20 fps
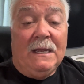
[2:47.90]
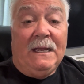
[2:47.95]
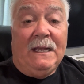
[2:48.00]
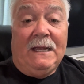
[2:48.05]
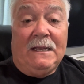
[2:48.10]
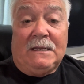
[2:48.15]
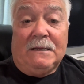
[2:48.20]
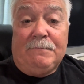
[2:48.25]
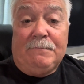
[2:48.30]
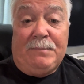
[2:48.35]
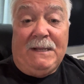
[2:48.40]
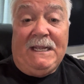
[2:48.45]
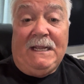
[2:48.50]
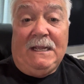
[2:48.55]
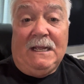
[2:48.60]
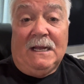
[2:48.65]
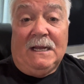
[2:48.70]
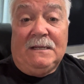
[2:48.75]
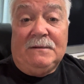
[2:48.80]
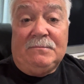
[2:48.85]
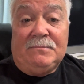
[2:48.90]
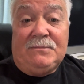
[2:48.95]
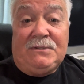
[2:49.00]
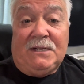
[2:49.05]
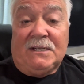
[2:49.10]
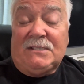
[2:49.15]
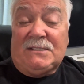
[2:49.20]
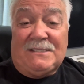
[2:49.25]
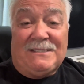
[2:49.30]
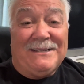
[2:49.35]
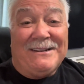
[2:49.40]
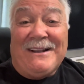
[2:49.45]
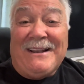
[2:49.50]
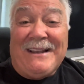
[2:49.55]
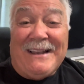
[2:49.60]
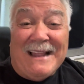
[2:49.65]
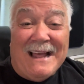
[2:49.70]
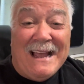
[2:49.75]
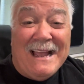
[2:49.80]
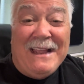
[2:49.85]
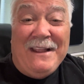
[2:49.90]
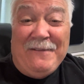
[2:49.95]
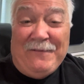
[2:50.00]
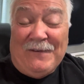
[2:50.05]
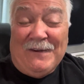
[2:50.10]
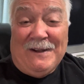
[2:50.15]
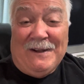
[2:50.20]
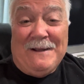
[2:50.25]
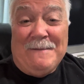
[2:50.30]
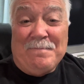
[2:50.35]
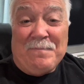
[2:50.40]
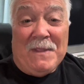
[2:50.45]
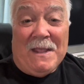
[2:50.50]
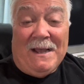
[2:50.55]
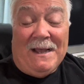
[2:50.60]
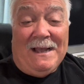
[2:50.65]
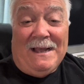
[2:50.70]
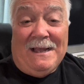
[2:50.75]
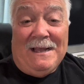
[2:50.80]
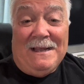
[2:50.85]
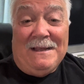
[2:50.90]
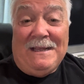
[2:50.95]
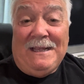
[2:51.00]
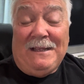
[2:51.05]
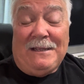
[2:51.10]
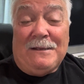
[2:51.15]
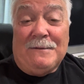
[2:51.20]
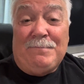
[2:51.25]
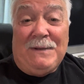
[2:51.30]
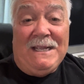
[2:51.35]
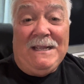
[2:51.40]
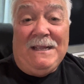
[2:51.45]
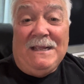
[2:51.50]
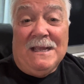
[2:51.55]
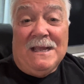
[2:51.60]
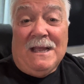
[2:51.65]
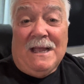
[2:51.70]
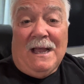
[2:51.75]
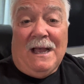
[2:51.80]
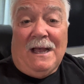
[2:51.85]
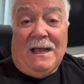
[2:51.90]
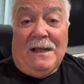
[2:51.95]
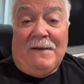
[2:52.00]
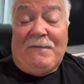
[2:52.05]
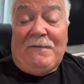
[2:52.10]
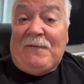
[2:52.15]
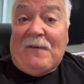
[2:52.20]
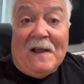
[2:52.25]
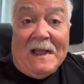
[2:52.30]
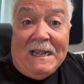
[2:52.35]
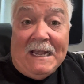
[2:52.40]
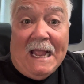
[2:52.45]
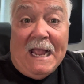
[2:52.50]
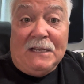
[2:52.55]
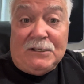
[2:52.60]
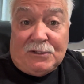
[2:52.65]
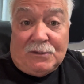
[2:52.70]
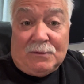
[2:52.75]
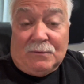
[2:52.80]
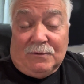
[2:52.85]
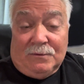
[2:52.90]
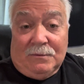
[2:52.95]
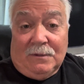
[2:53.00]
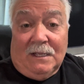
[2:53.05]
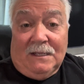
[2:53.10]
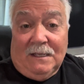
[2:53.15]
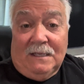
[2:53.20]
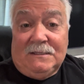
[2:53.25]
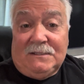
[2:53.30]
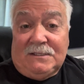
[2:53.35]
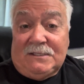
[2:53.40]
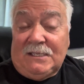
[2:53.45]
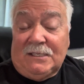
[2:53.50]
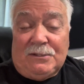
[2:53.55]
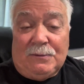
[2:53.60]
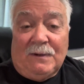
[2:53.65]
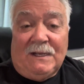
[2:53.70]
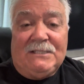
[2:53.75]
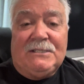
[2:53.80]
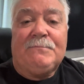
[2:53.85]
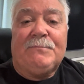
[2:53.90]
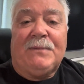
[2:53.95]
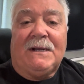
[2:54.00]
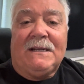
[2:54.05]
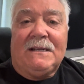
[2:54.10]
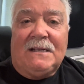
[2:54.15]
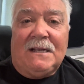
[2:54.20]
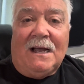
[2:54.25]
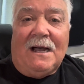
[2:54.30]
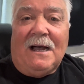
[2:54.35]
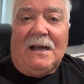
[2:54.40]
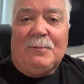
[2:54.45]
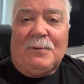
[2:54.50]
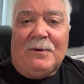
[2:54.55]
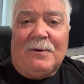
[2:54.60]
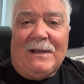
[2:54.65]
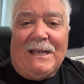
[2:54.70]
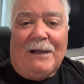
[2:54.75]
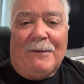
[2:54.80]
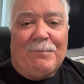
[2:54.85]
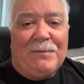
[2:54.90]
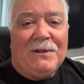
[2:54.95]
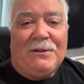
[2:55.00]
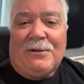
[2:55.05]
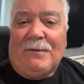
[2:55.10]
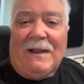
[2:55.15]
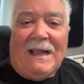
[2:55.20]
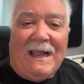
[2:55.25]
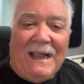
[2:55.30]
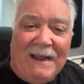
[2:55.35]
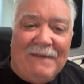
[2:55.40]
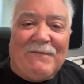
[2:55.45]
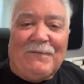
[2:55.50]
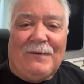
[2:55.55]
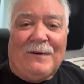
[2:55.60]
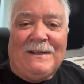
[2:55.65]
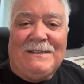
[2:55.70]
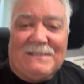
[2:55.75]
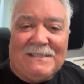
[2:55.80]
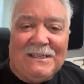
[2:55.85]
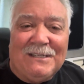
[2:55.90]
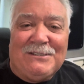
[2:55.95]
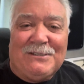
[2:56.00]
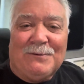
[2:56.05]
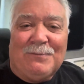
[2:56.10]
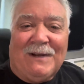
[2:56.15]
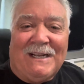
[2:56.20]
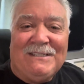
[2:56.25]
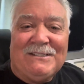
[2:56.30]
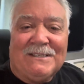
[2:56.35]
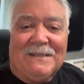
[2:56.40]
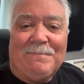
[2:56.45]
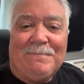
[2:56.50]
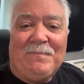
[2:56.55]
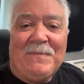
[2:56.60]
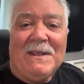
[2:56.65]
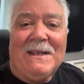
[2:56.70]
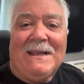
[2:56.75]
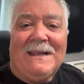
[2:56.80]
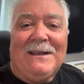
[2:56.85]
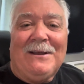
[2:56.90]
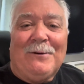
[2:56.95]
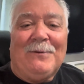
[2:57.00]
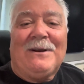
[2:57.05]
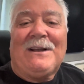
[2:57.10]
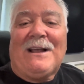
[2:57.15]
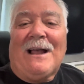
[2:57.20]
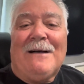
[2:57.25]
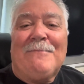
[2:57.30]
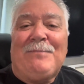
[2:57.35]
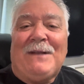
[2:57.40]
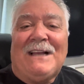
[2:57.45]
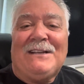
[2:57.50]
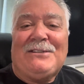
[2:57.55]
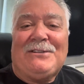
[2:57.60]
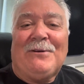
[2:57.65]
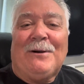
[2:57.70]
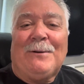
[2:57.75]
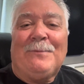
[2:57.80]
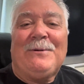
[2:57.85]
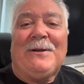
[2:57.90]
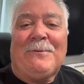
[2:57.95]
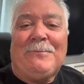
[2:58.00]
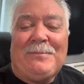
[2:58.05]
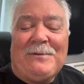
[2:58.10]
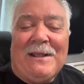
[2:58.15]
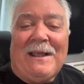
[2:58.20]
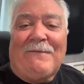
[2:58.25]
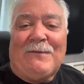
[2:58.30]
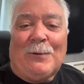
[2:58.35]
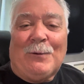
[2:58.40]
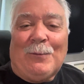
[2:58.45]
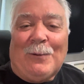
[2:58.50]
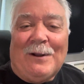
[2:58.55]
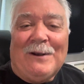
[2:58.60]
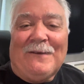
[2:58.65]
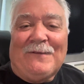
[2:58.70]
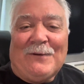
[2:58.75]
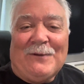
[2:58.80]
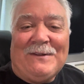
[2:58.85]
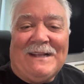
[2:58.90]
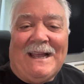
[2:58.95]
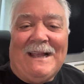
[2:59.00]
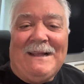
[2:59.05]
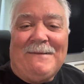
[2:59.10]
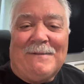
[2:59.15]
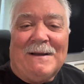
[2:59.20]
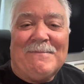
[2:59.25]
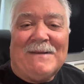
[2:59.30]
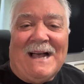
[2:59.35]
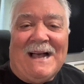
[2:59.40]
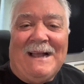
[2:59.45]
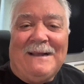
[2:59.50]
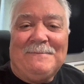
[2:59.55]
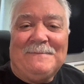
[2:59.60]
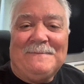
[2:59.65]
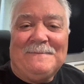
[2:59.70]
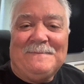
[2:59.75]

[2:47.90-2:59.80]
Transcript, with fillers: it could be uh, just life, uh, uh it could be a uh, financial uh, situation, but God will help you through every situation. Well, God bless you. I hope you have a wonderful day. Bye bye.